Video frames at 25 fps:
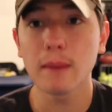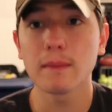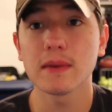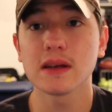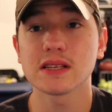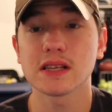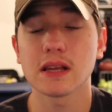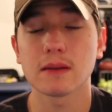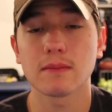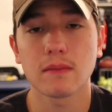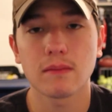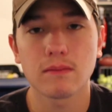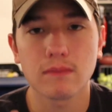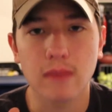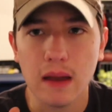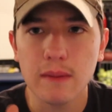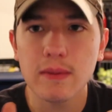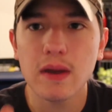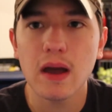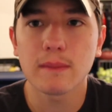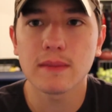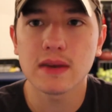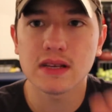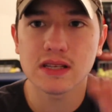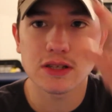I'm
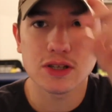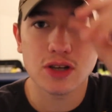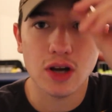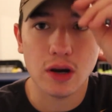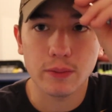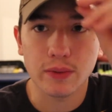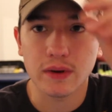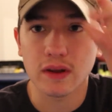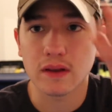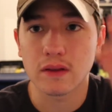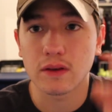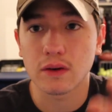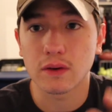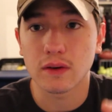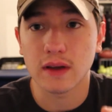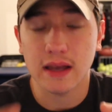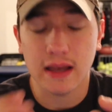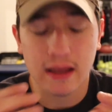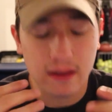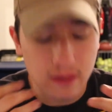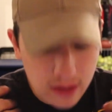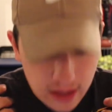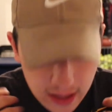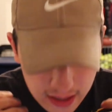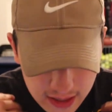misinterpreting though.
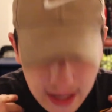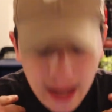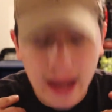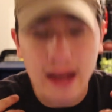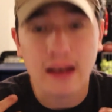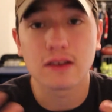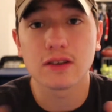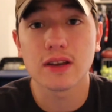And again,